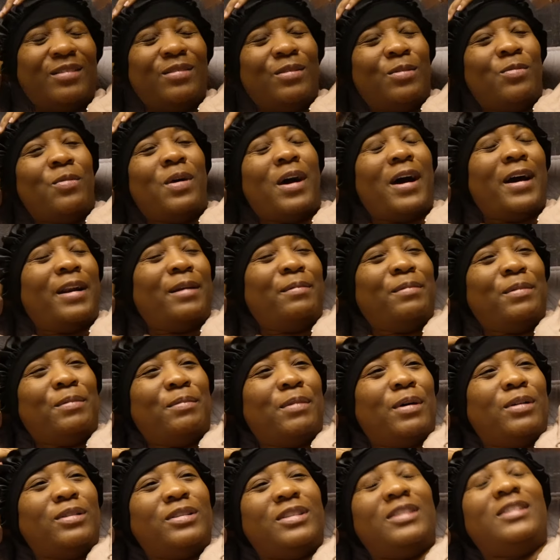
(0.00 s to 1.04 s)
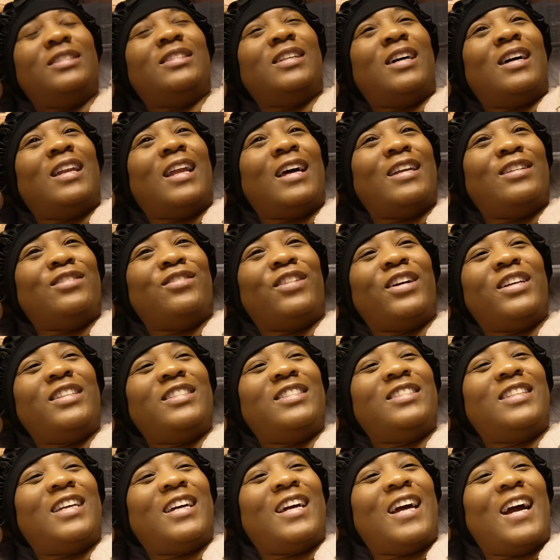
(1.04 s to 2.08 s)
wine and mimosas all I drink
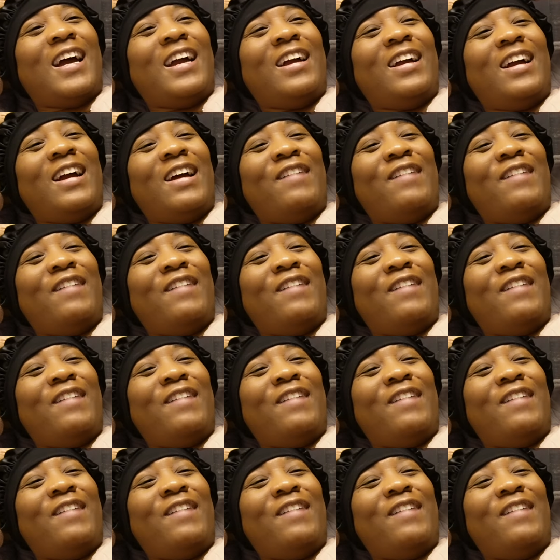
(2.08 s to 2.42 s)
since I got here.